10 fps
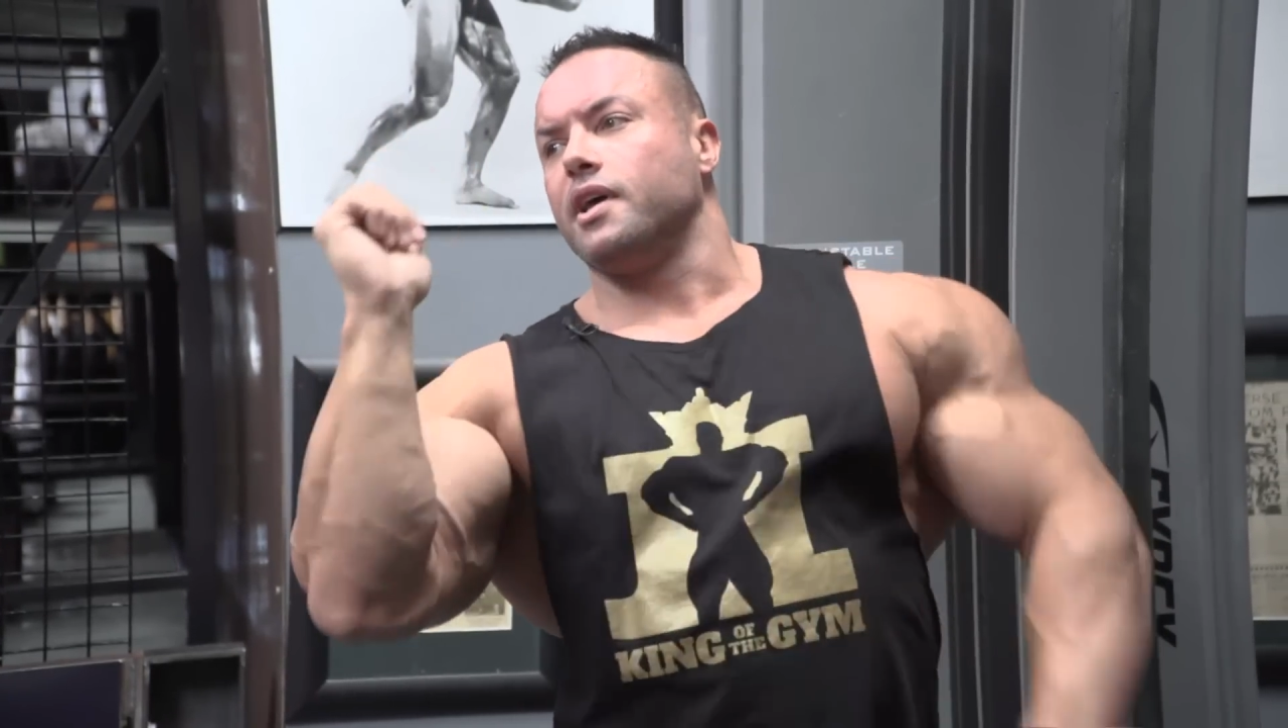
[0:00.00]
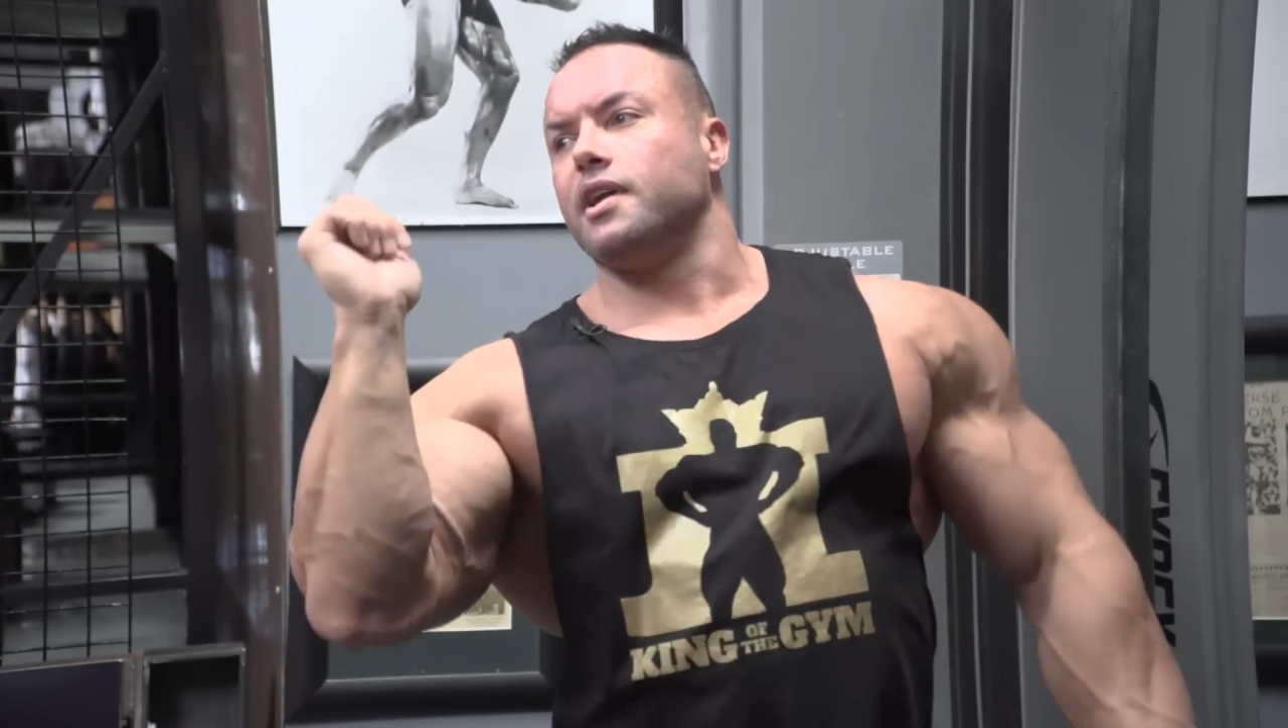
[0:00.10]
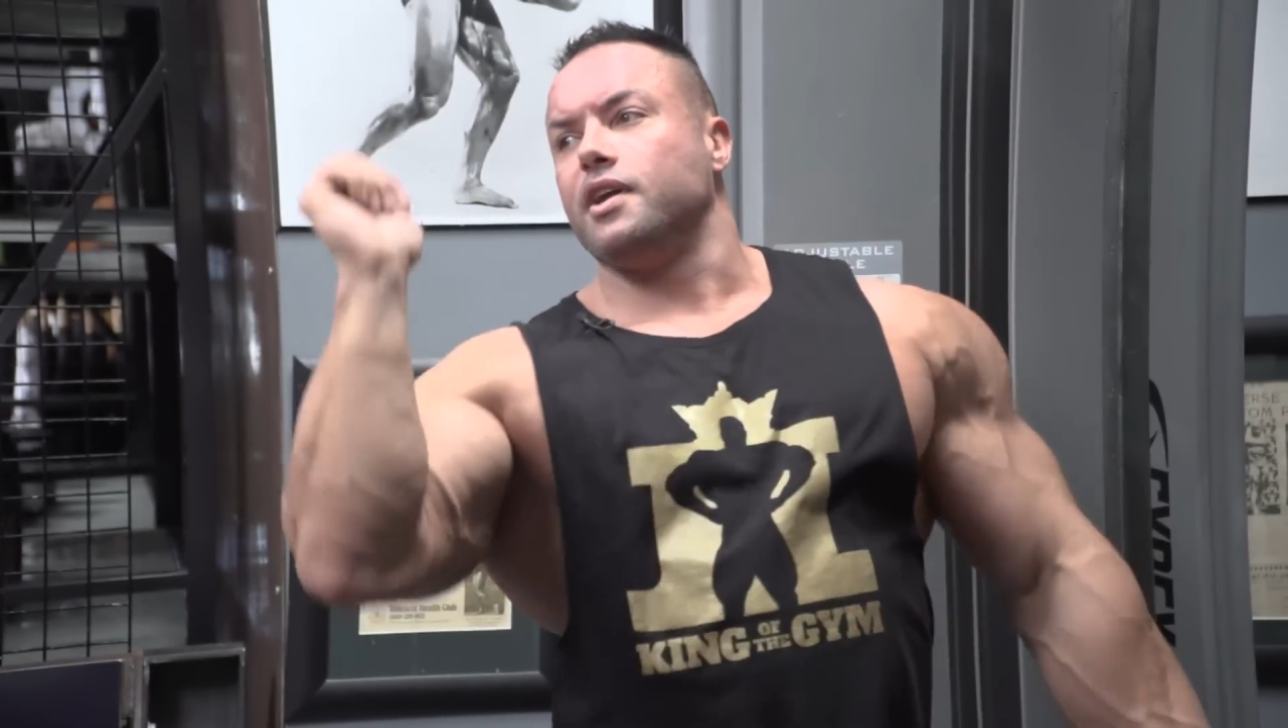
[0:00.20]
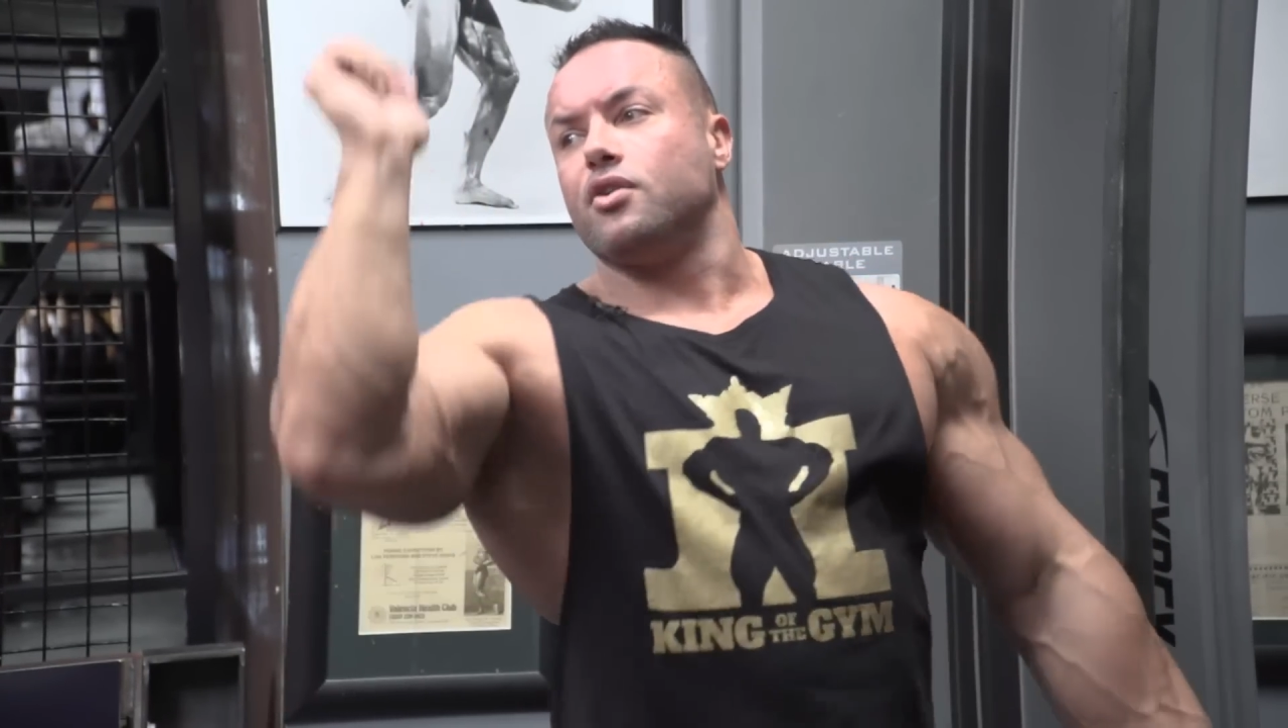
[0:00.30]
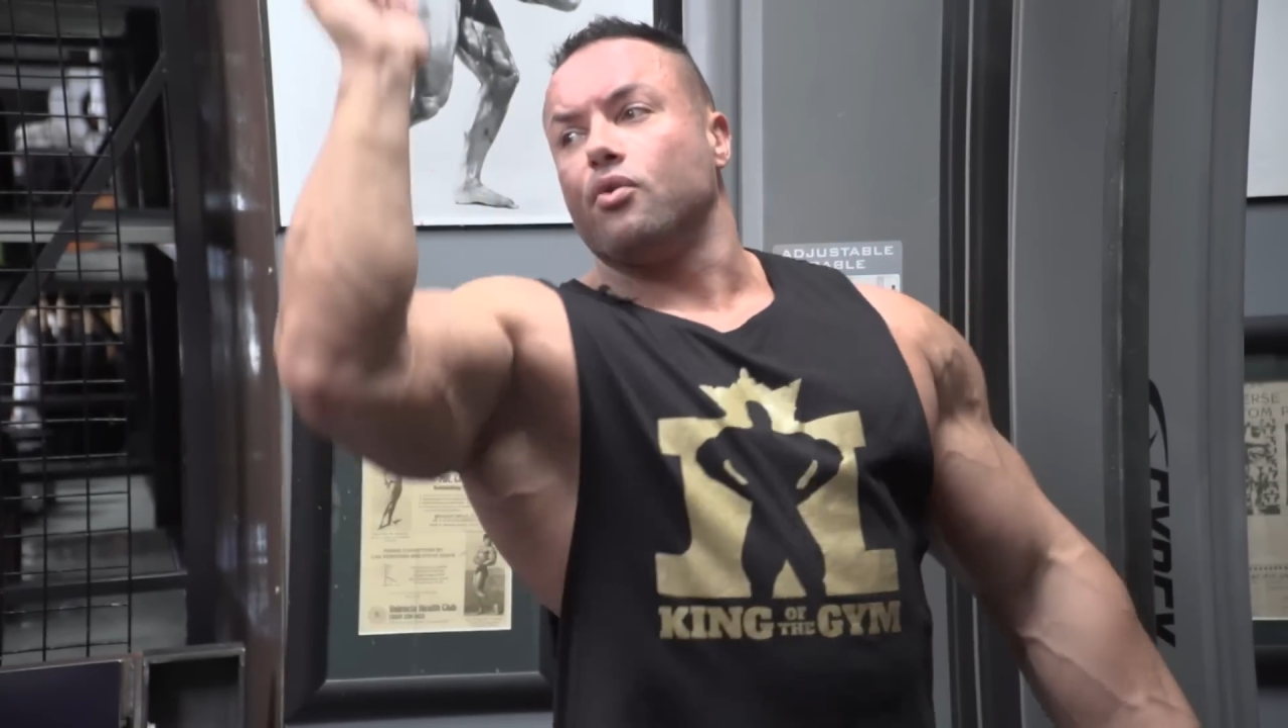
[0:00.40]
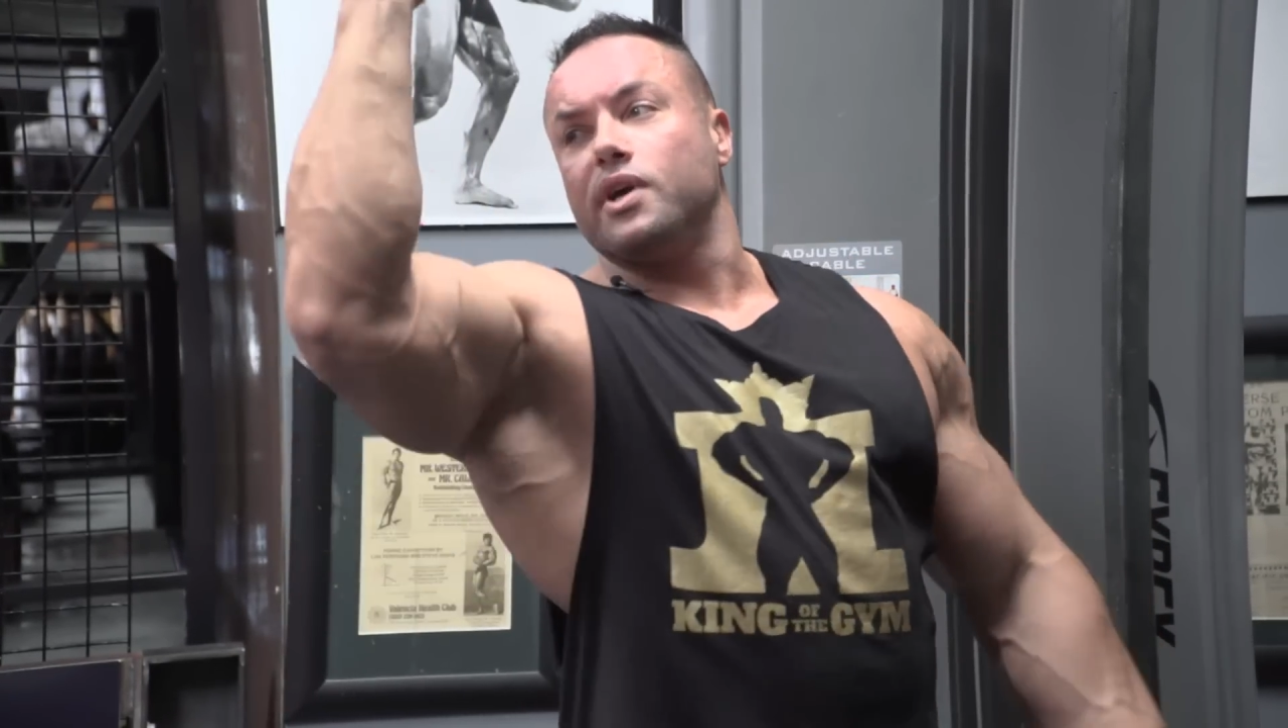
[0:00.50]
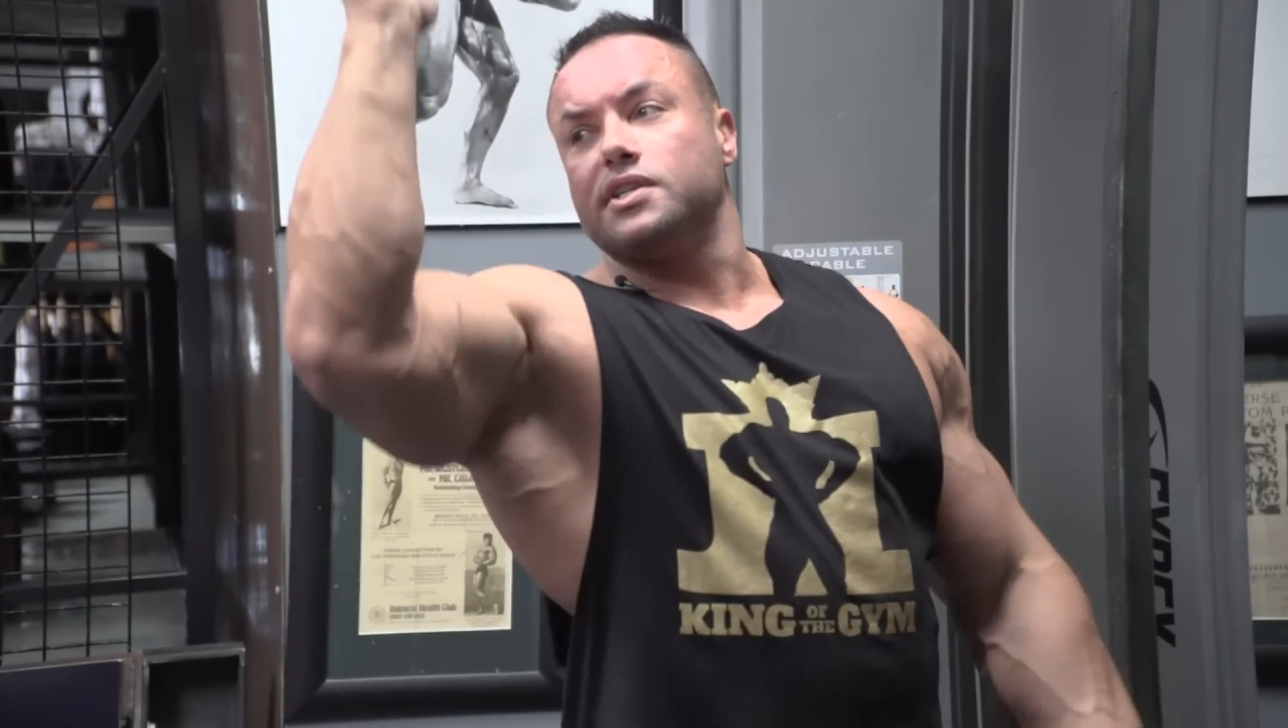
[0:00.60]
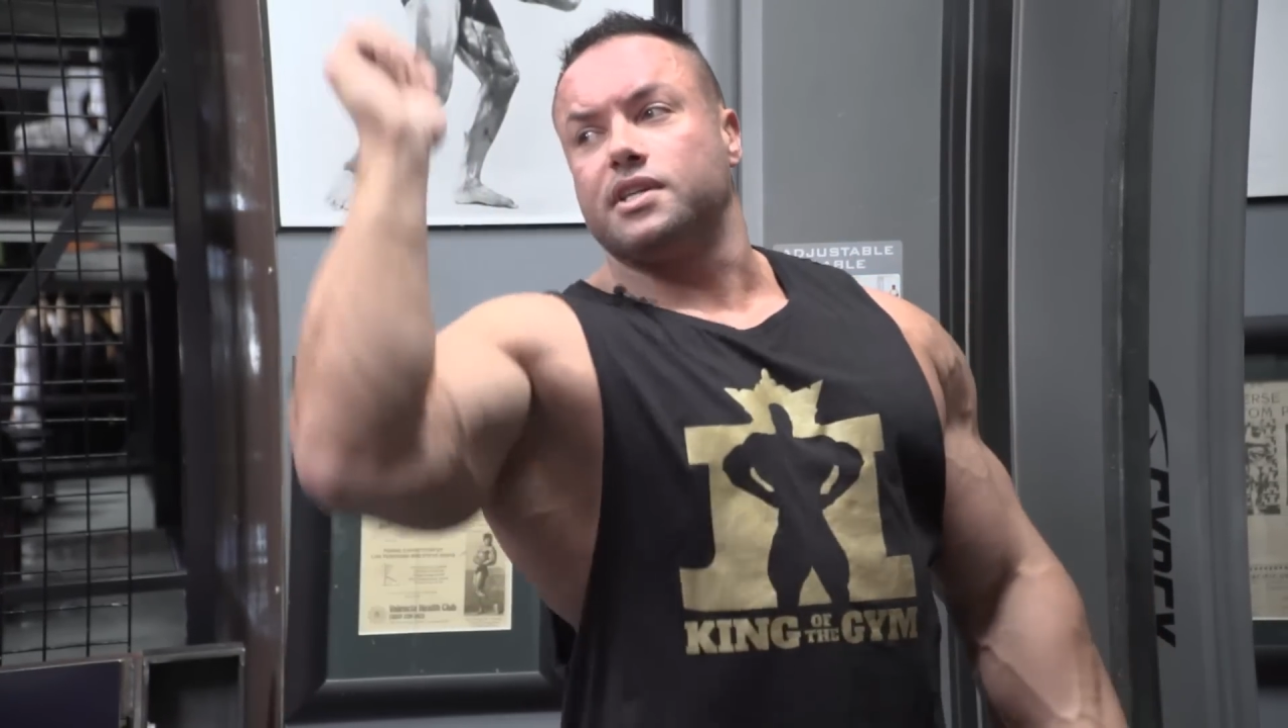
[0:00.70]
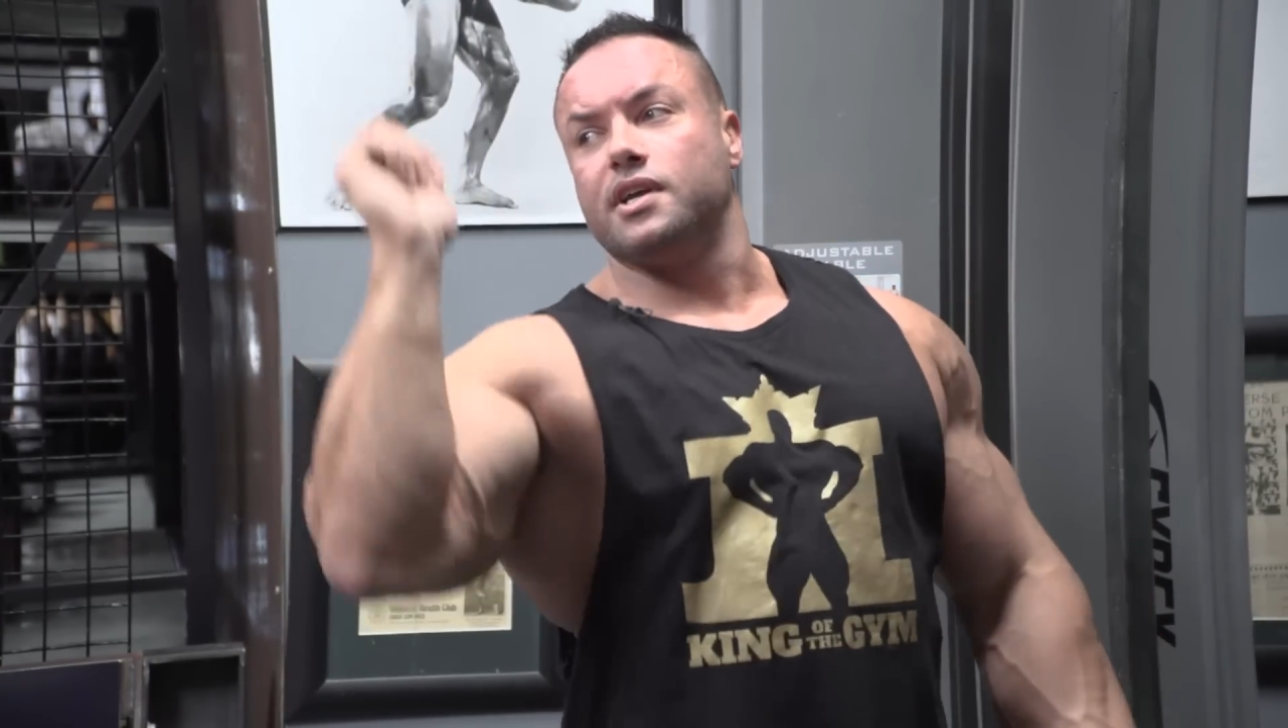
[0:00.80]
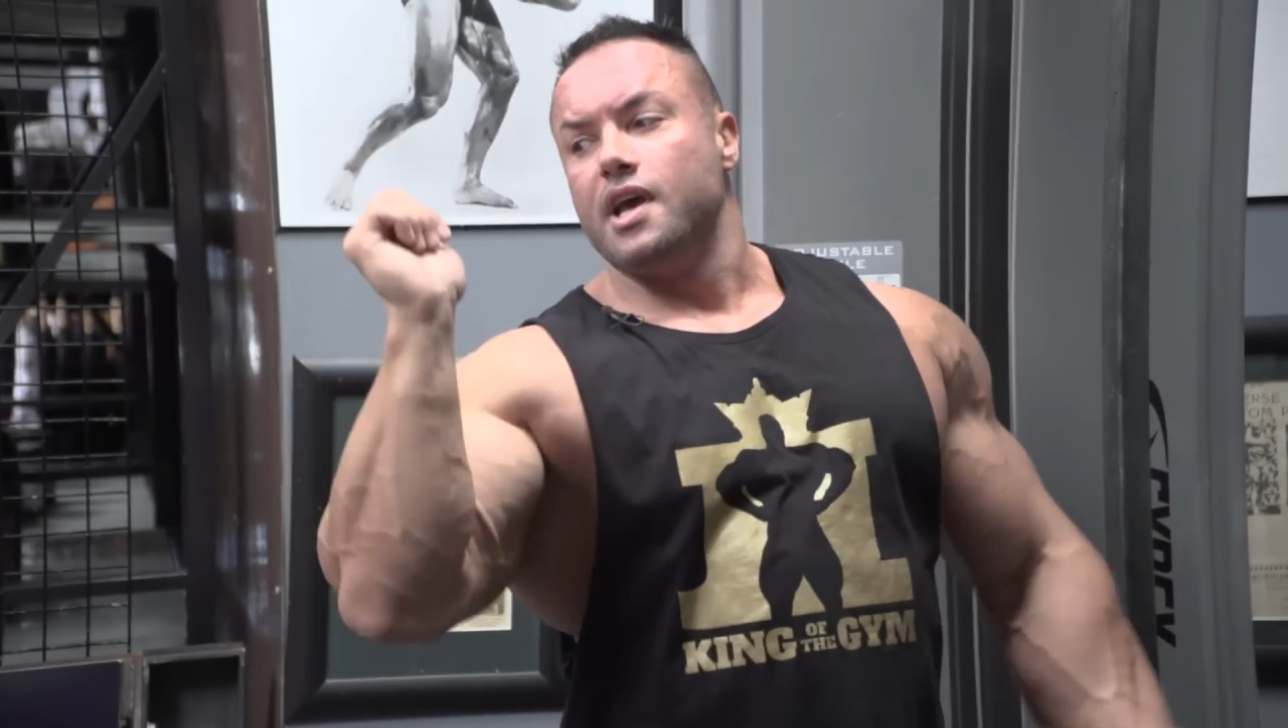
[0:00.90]
underneath your
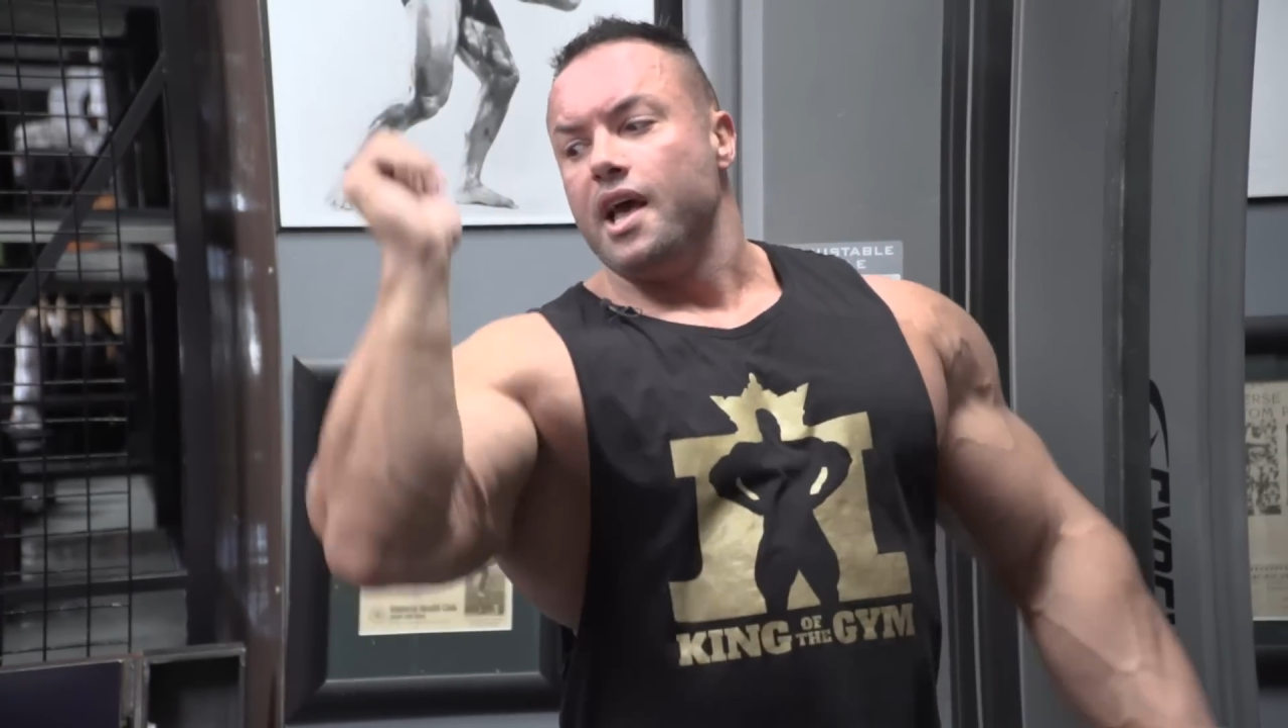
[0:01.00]
wrist